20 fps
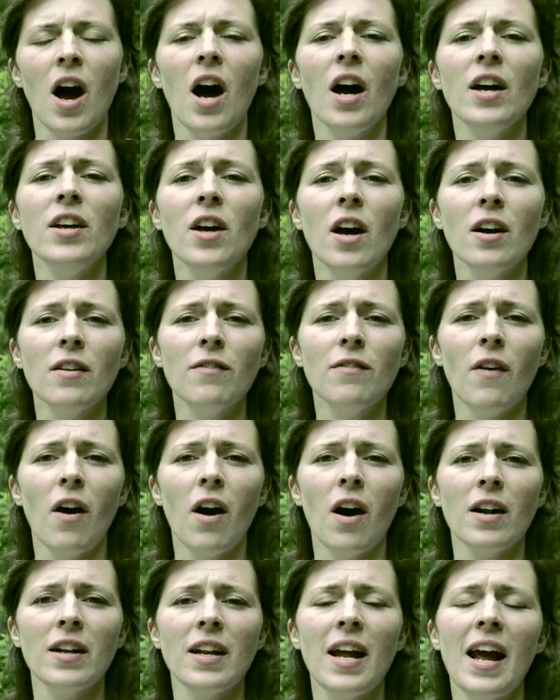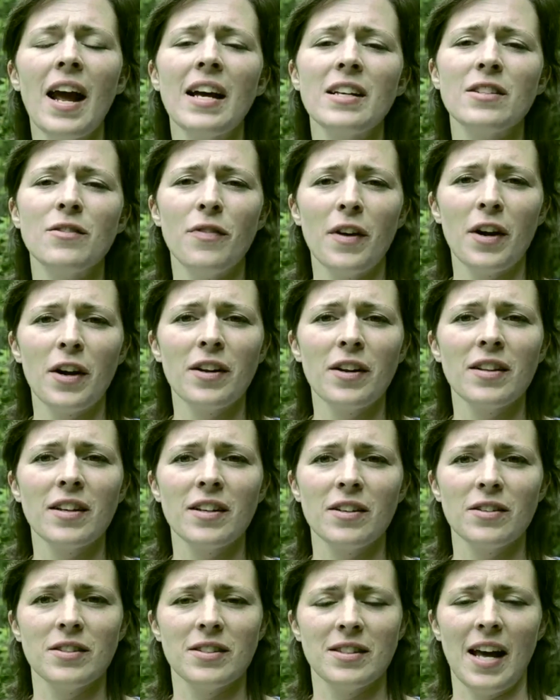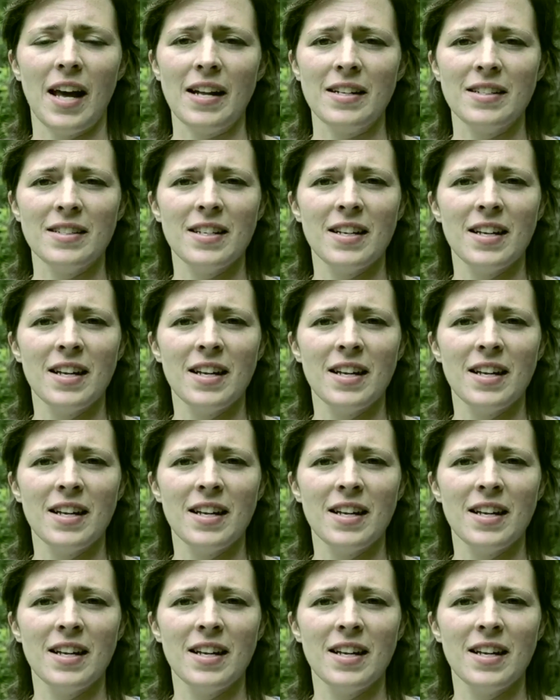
A young fawn has very little scent,